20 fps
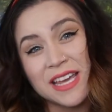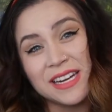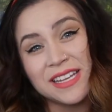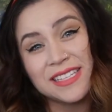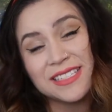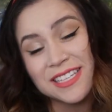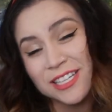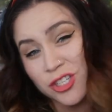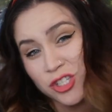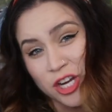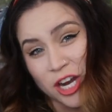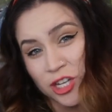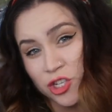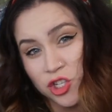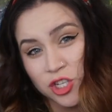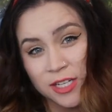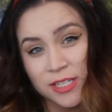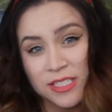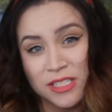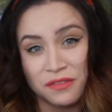any
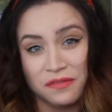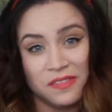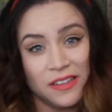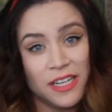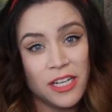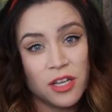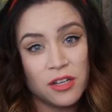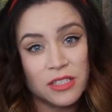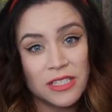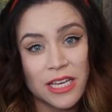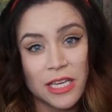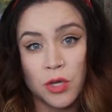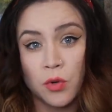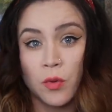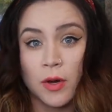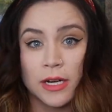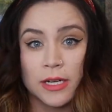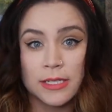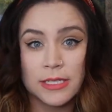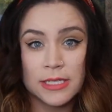suggestions of videos that you
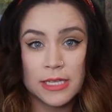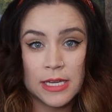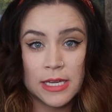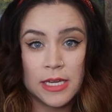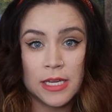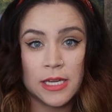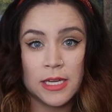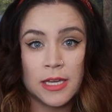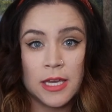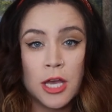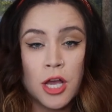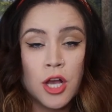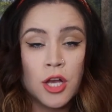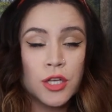want to see,